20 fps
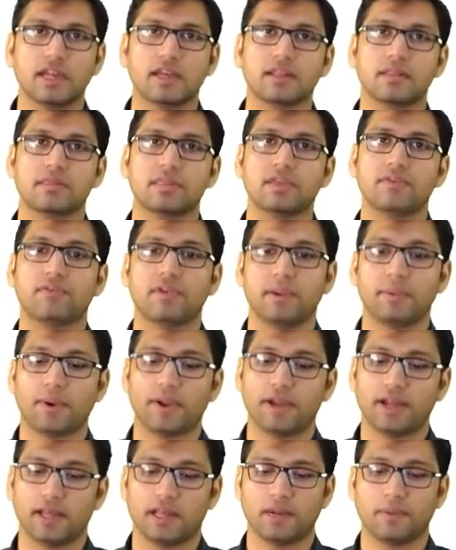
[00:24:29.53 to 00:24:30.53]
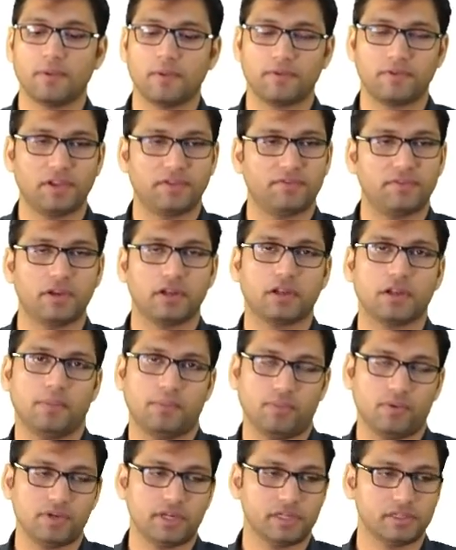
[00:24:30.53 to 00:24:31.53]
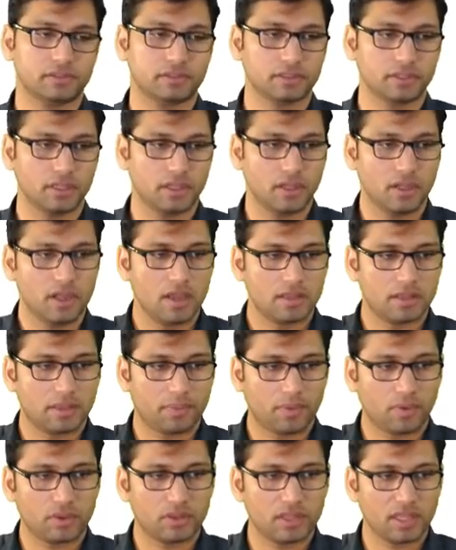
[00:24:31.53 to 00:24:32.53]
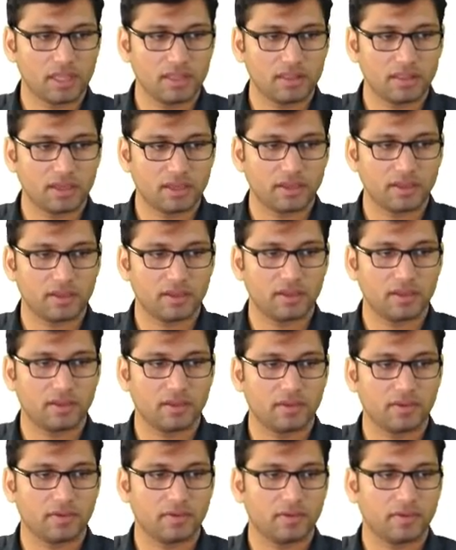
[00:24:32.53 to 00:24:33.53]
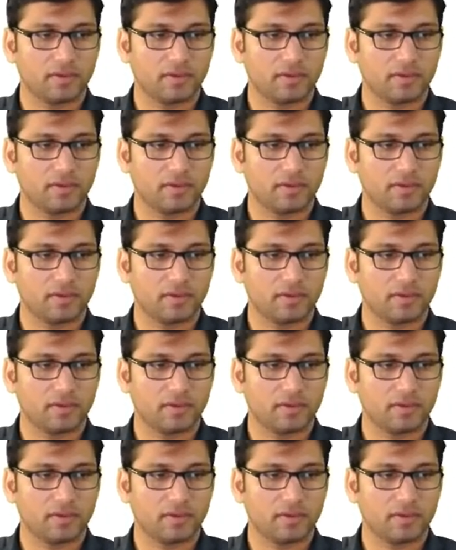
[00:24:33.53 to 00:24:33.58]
Now let us see free body diagram of different components. Suppose there is a